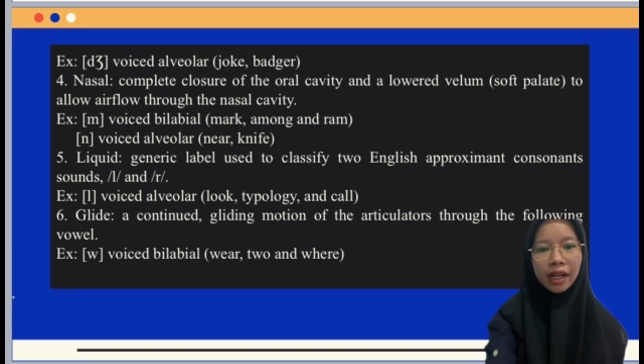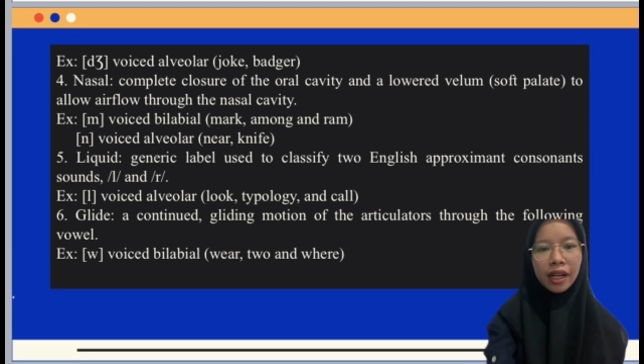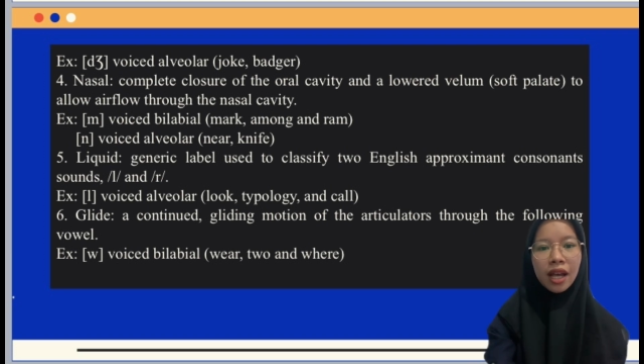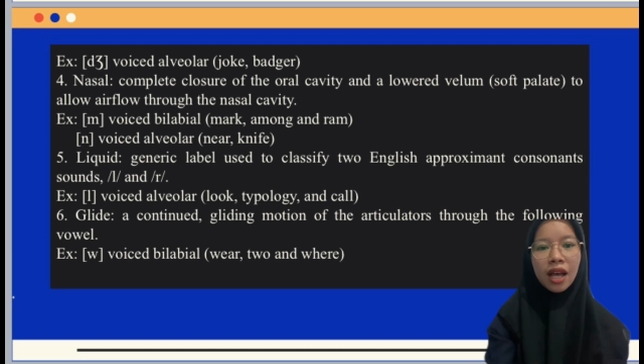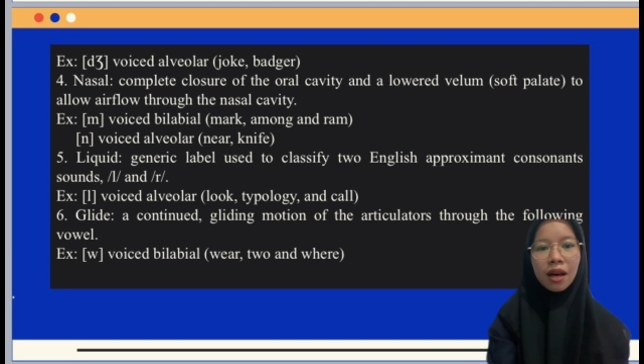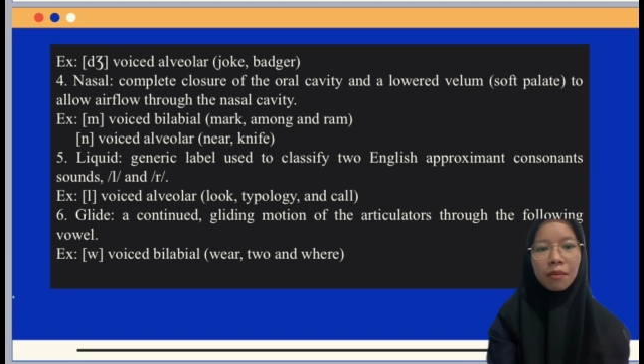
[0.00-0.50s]

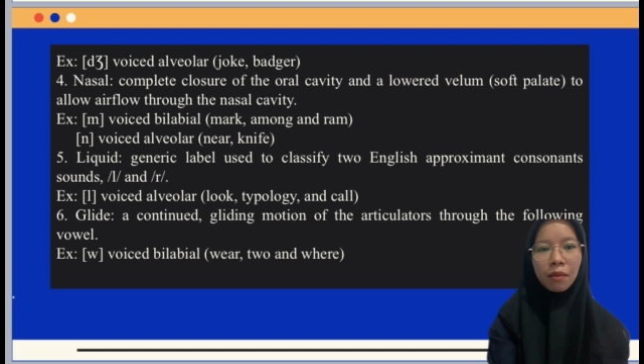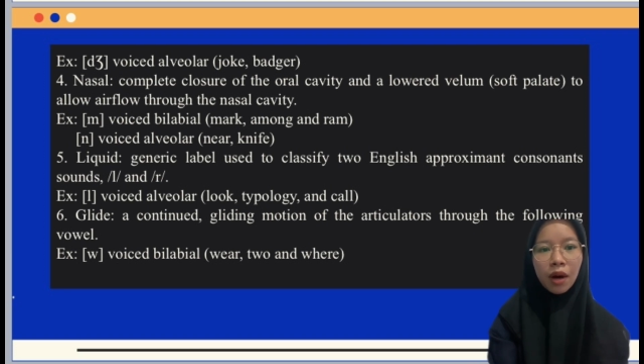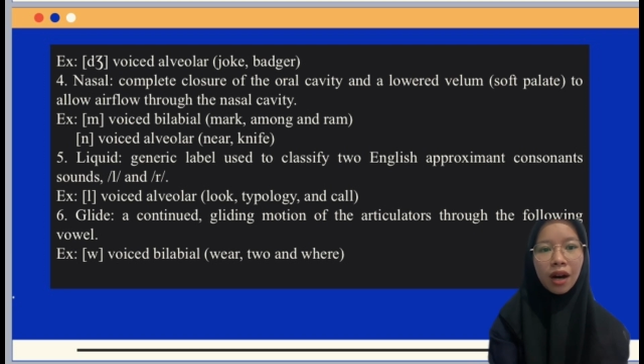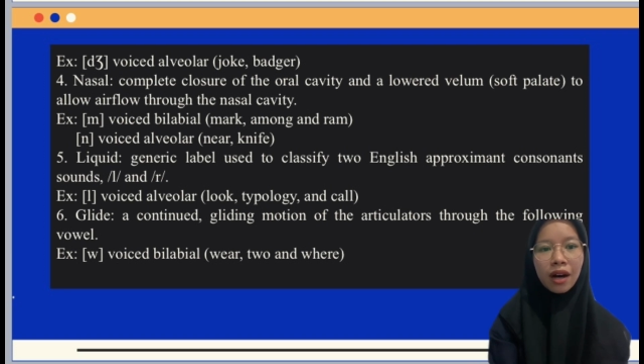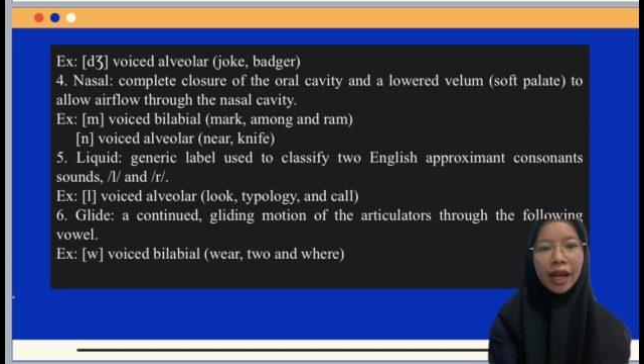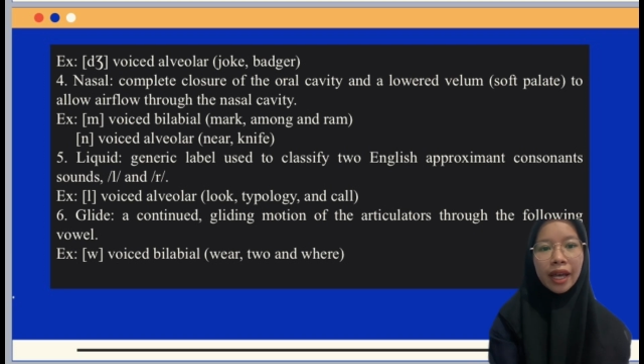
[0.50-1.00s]
among,
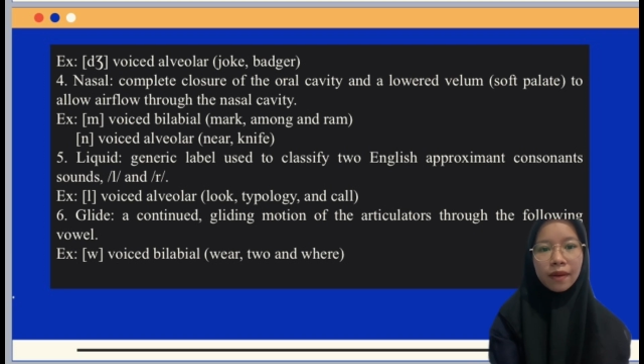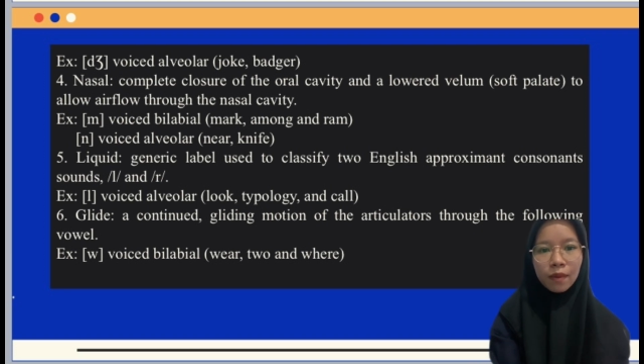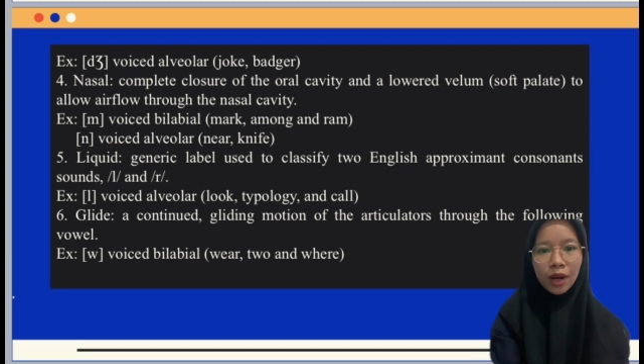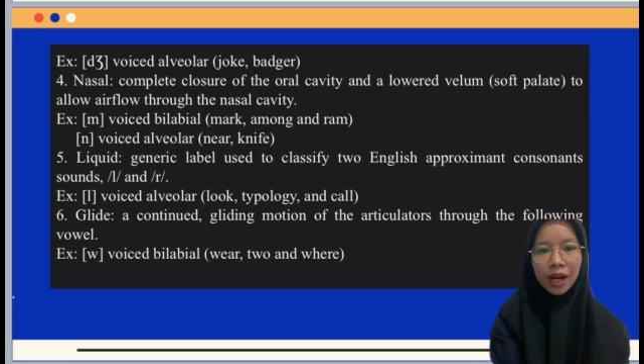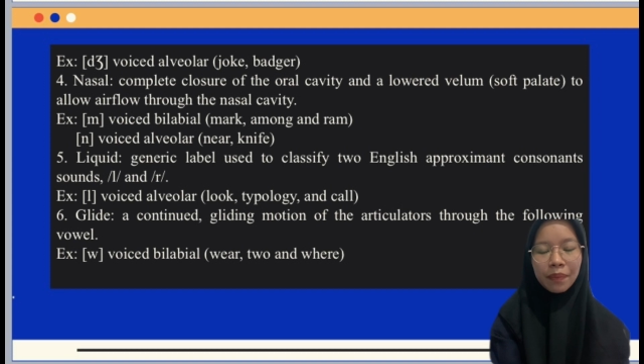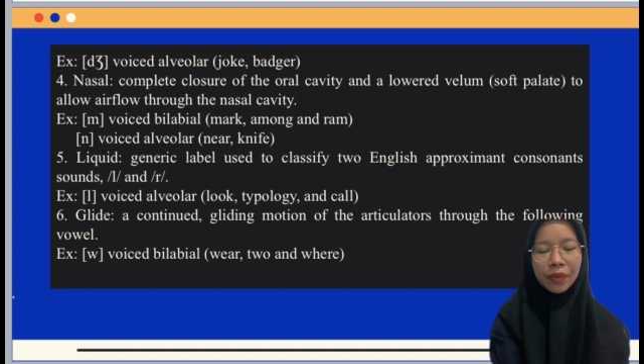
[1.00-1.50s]
and rum,
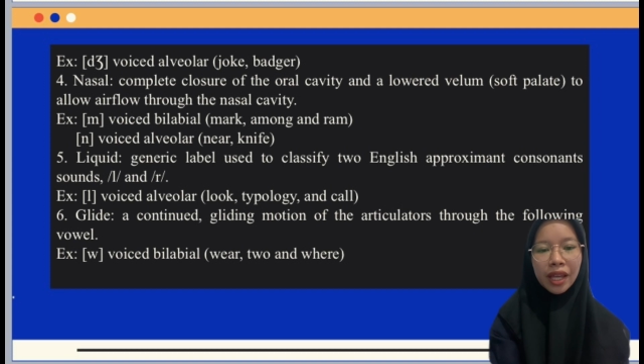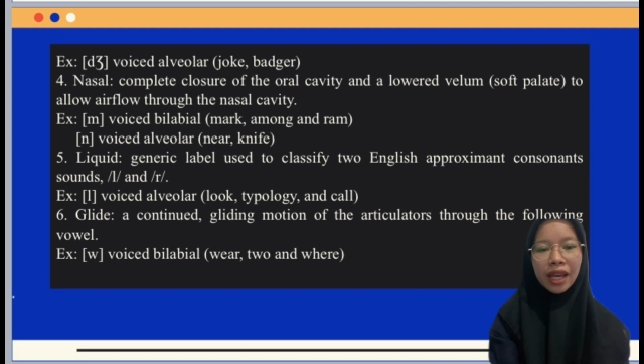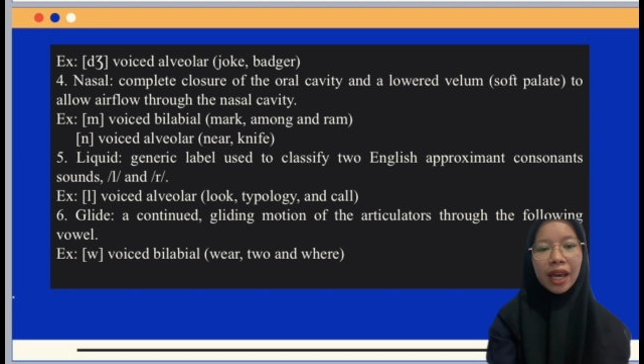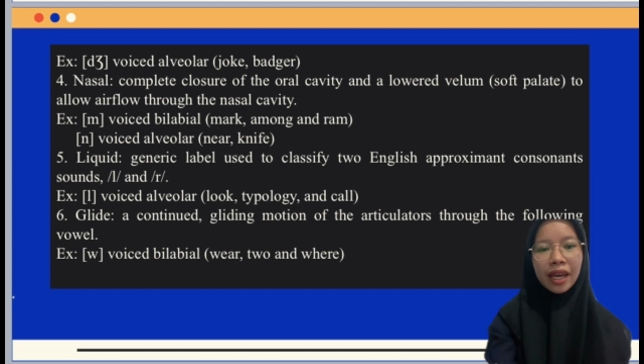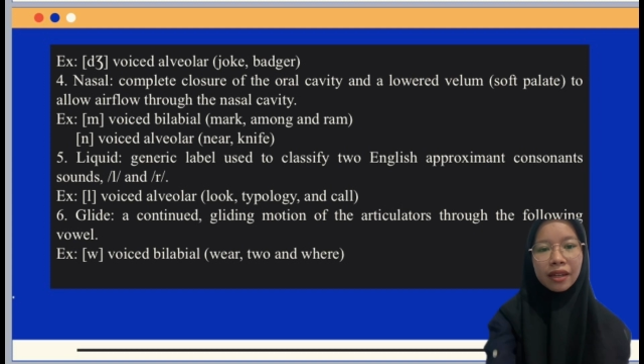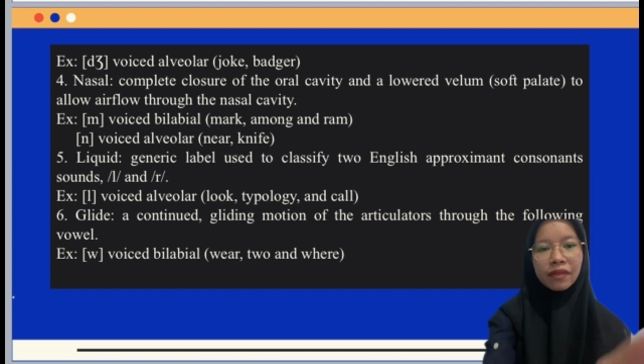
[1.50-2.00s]

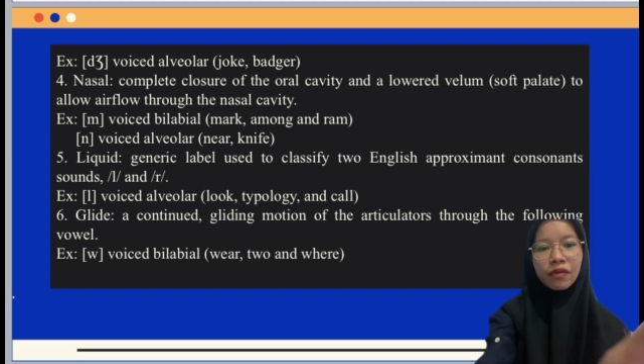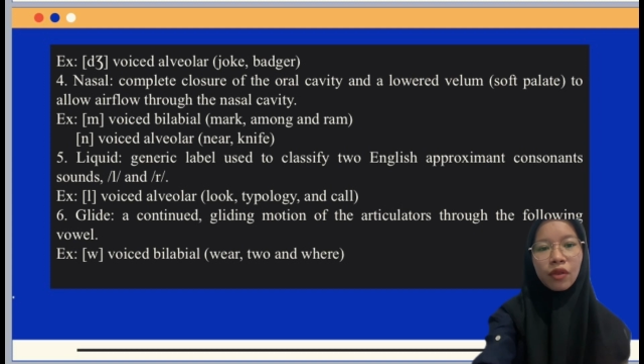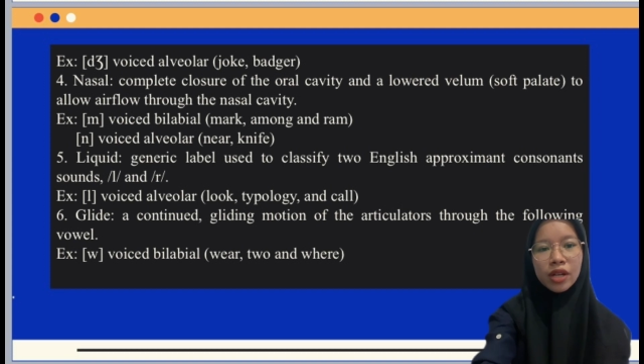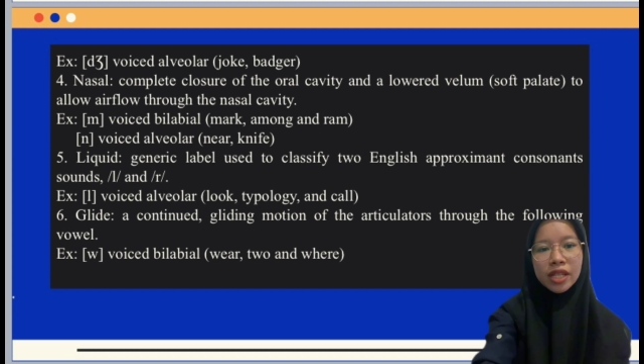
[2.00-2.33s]
and voice